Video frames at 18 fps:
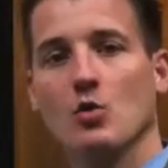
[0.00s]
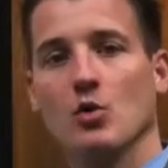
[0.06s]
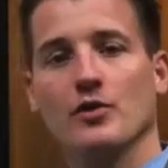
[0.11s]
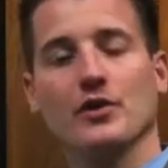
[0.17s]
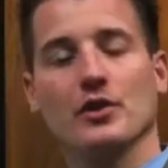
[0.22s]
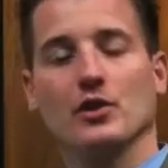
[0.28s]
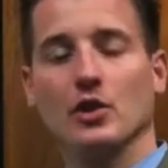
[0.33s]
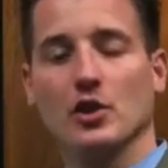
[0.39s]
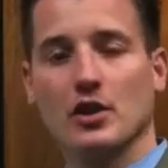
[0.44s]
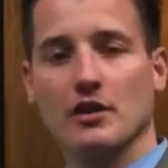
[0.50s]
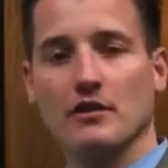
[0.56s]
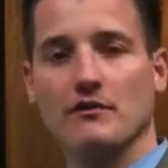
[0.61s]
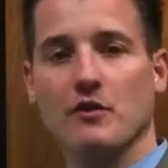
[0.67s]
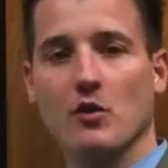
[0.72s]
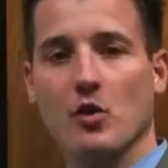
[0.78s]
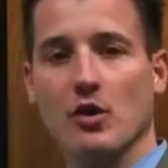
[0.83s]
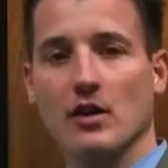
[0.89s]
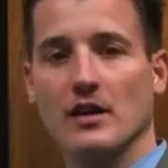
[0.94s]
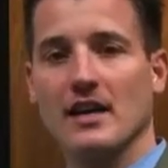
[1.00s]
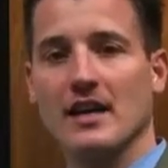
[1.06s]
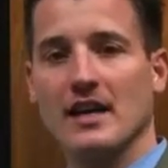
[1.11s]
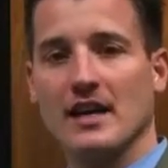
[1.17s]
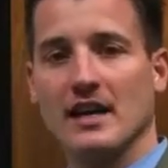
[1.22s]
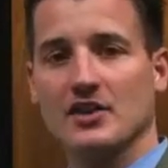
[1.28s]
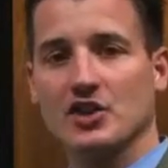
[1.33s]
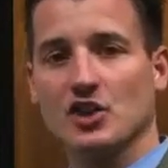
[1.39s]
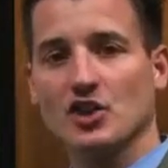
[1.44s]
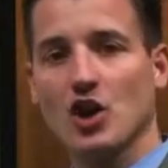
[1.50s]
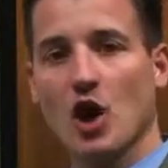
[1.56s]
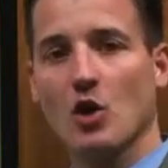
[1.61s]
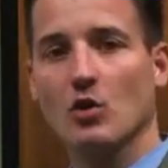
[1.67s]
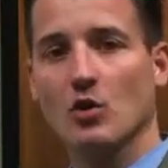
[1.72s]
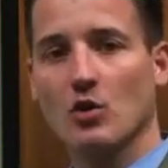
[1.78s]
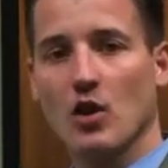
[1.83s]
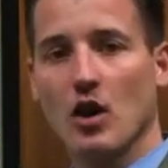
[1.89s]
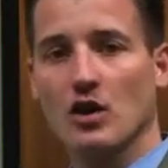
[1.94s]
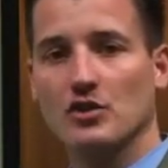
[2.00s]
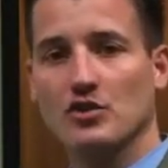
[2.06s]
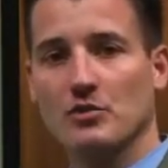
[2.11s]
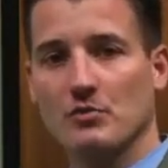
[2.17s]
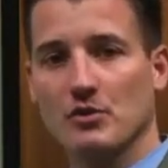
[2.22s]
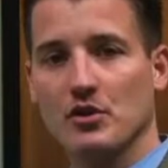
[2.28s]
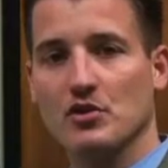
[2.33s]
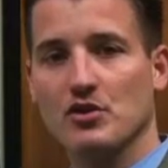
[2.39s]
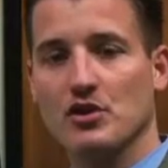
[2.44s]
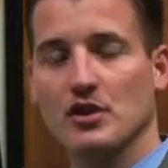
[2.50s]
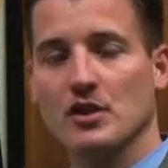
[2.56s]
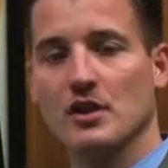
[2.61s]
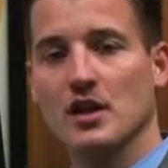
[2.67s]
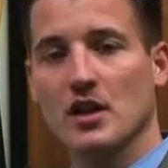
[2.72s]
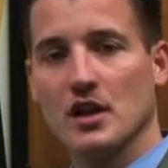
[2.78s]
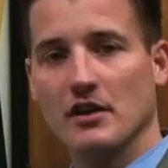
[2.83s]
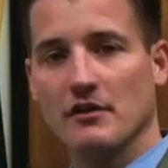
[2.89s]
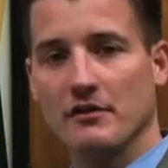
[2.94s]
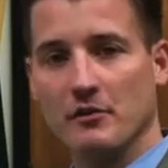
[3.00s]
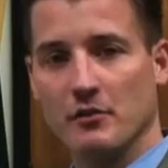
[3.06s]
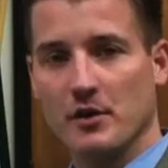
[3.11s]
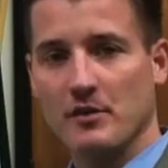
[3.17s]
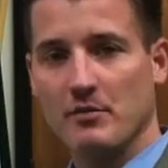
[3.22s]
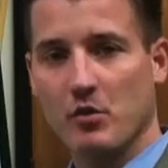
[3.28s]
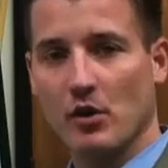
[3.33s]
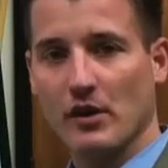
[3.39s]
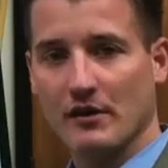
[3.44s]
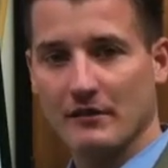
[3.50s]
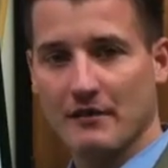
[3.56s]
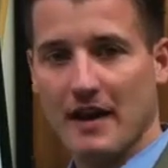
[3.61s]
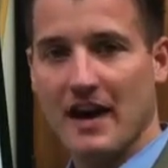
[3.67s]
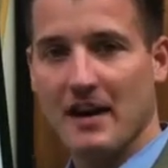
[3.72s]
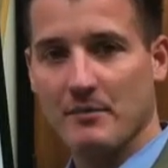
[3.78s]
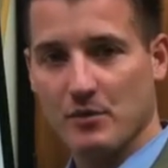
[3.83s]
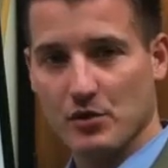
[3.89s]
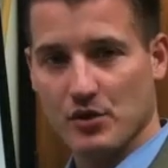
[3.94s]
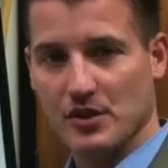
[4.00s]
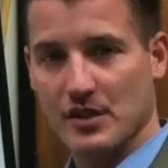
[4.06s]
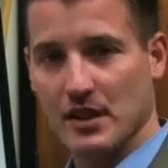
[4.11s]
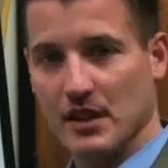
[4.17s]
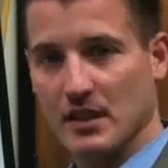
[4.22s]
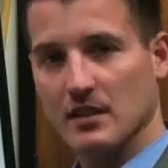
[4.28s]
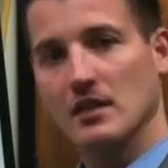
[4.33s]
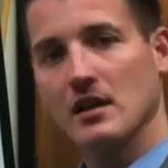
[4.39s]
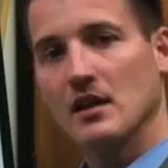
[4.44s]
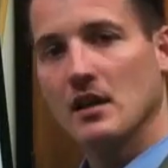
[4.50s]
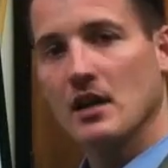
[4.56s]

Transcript: what they're looking for is a total contribution of 3.5%